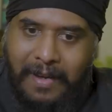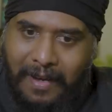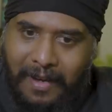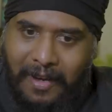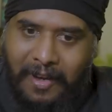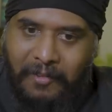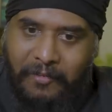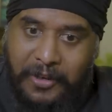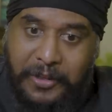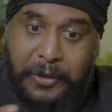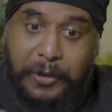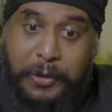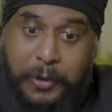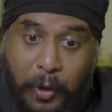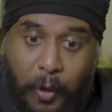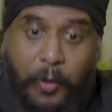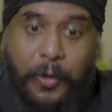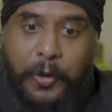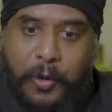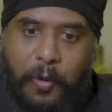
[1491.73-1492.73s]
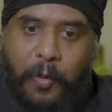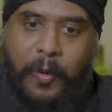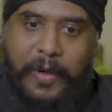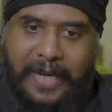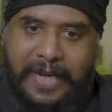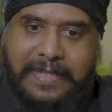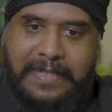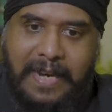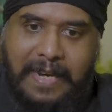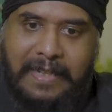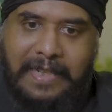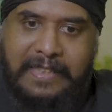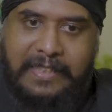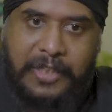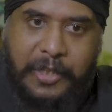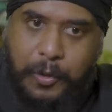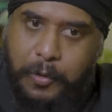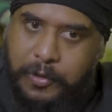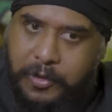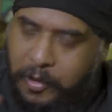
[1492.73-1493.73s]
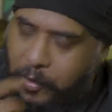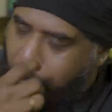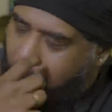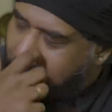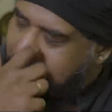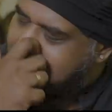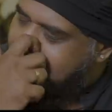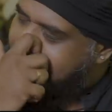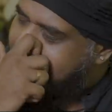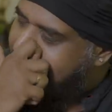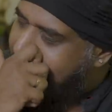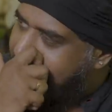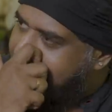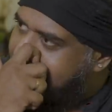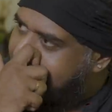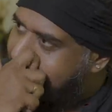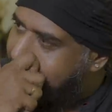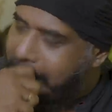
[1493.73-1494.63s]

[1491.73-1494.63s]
when you don't know what exactly the user wants, I get it.